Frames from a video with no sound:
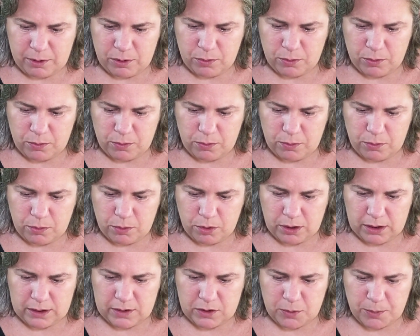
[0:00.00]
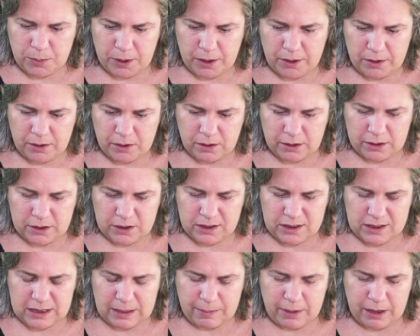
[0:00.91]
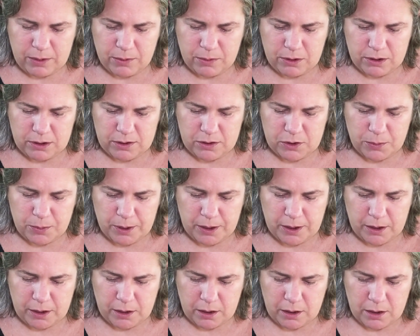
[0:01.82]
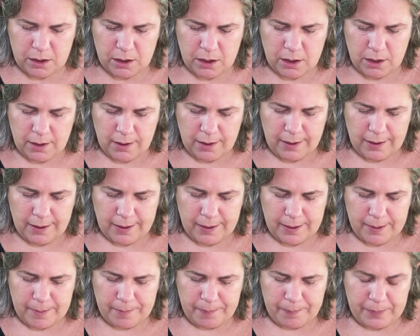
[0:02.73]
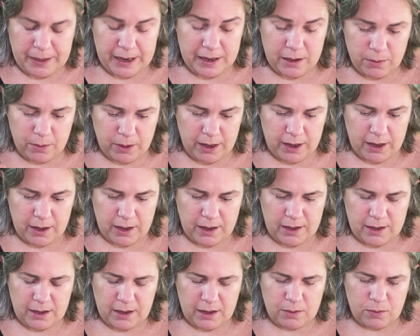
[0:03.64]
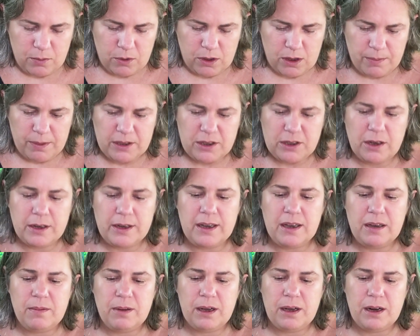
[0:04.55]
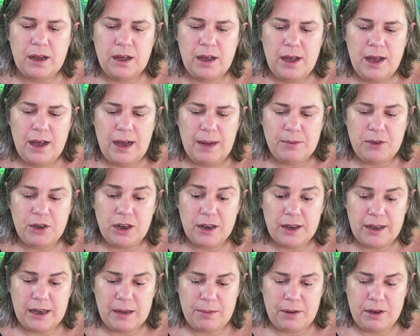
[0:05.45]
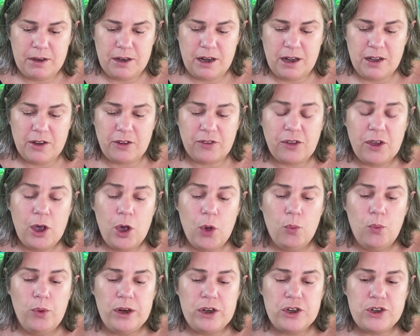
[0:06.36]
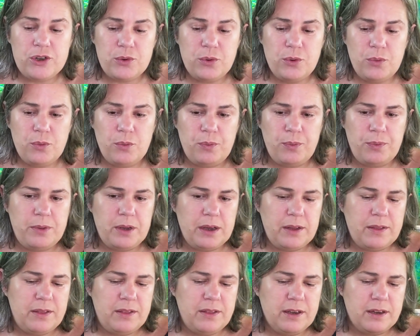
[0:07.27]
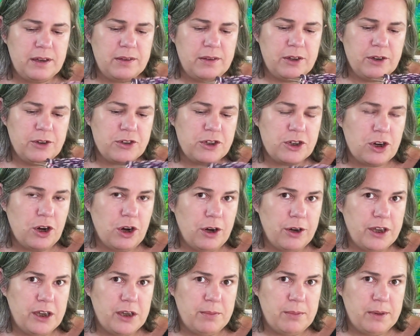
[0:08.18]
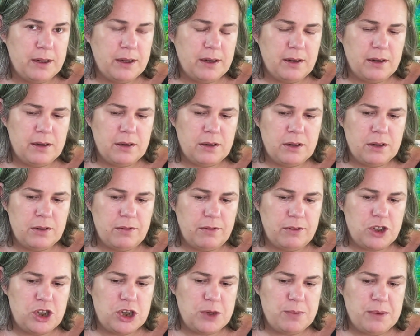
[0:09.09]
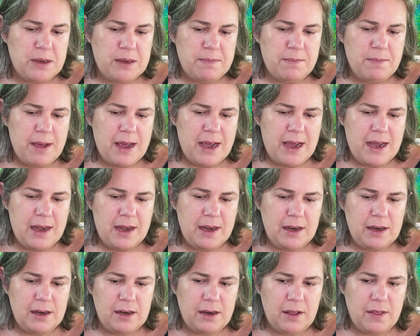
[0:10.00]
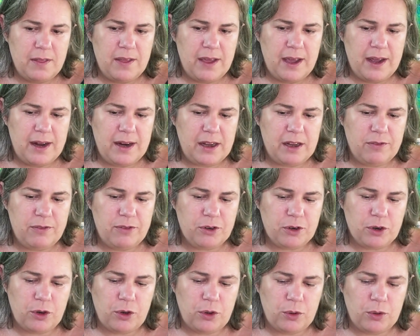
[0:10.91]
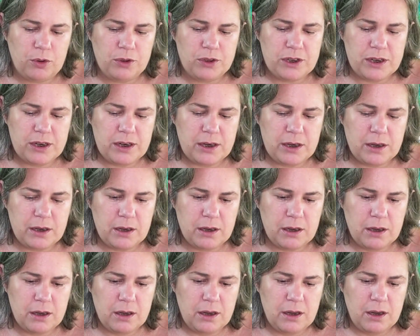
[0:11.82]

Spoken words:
to be woolen spun, or at least semi-woolen spun. Anyway, what am I talking about? I'm talking about colors, which there's an argument to be made that if you're holding,